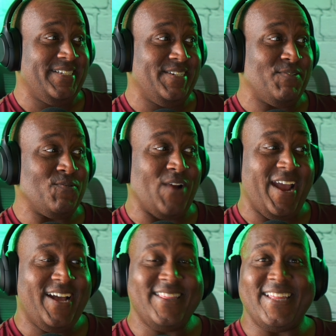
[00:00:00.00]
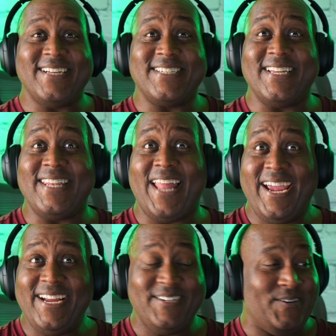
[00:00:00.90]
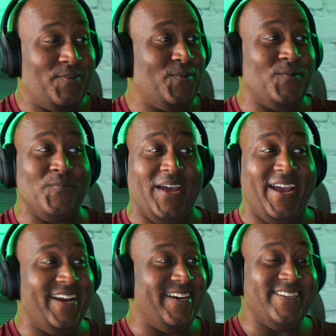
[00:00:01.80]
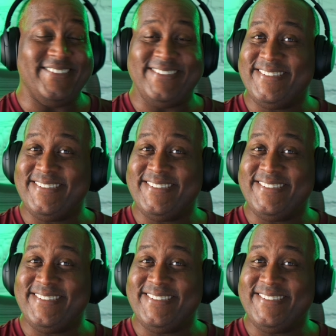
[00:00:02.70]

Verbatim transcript: Wrath as a light. Oh man.